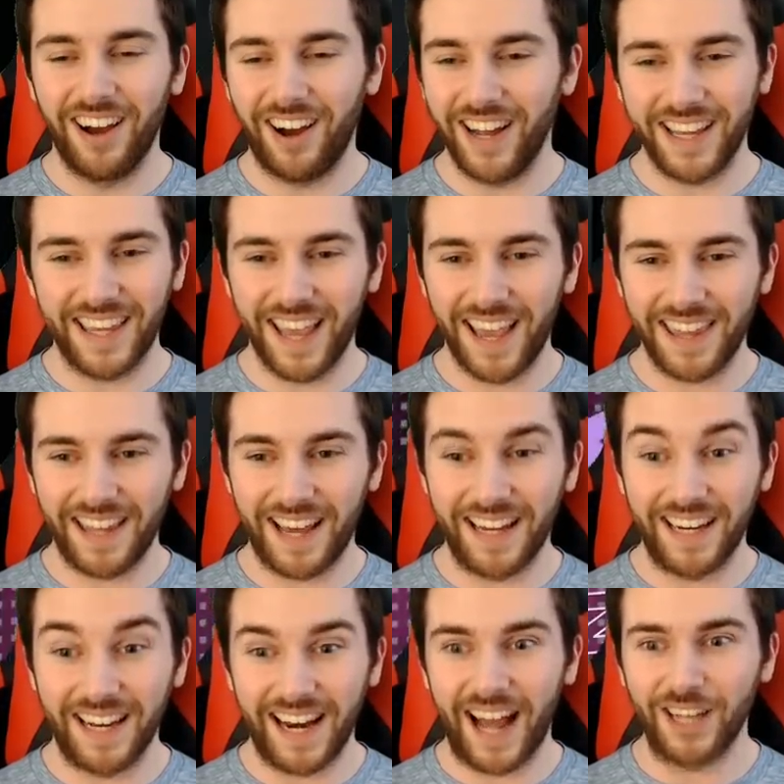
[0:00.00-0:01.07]
I get
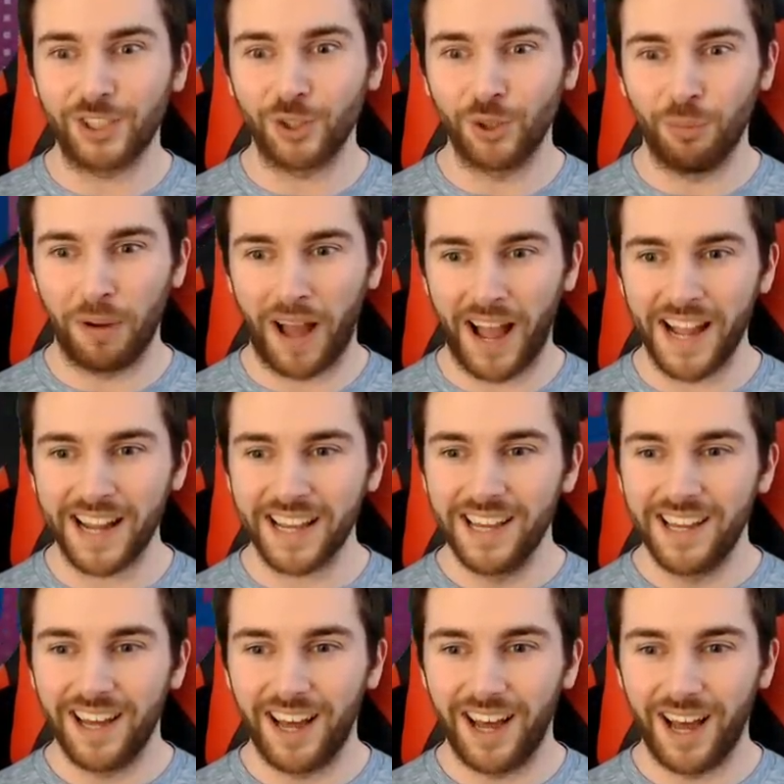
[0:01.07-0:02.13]
that in an actual pack.
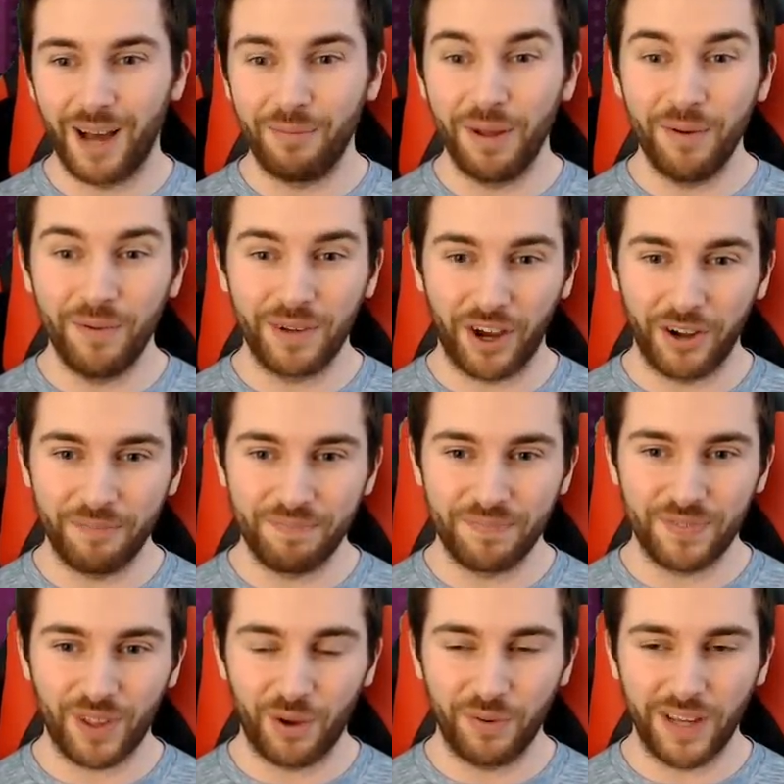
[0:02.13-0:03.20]
Uh, but here we go.
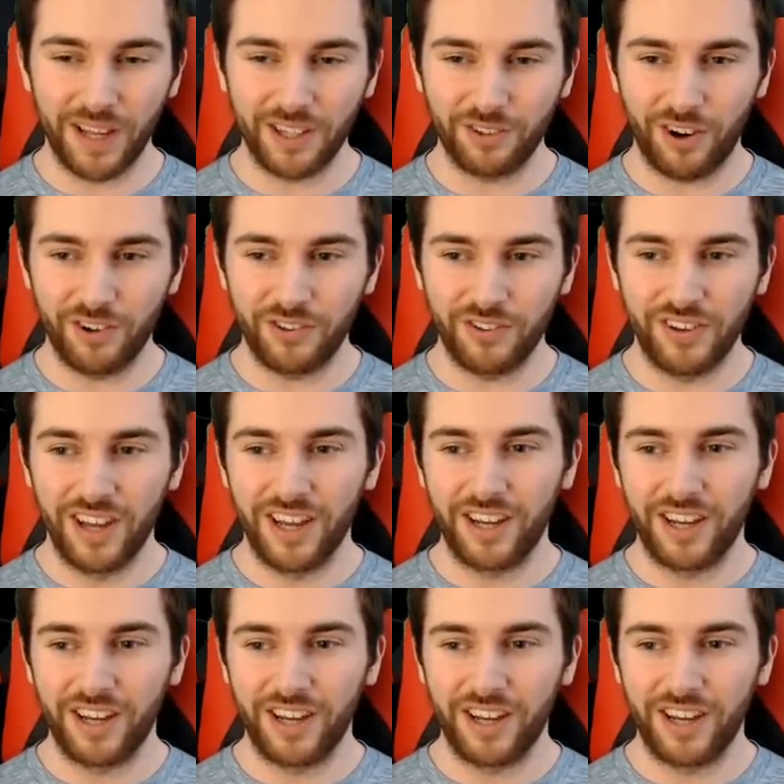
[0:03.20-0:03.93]
So we get DeRozan